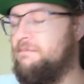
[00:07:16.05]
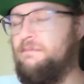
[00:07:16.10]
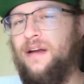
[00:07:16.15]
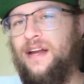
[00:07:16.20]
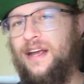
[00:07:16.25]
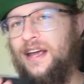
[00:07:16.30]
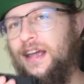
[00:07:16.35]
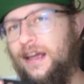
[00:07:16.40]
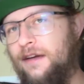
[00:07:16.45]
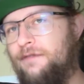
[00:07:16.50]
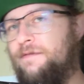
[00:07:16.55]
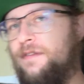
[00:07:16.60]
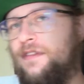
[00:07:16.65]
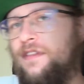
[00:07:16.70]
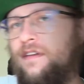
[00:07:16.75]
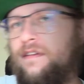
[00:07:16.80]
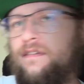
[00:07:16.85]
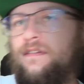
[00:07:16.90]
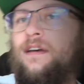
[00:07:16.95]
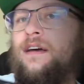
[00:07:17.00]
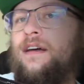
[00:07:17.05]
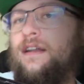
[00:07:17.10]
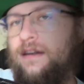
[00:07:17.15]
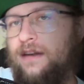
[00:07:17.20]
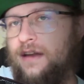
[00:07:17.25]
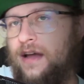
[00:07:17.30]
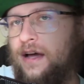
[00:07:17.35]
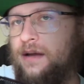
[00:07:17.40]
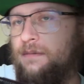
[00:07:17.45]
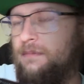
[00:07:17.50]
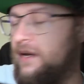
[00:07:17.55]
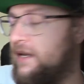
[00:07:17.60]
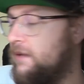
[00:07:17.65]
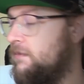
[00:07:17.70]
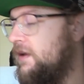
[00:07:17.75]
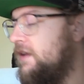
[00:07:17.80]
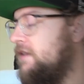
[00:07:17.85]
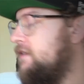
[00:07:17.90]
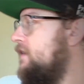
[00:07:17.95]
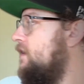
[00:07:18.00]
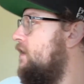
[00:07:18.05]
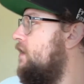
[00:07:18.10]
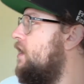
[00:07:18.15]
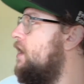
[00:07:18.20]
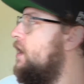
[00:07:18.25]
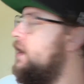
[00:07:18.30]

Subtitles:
But if this 9mm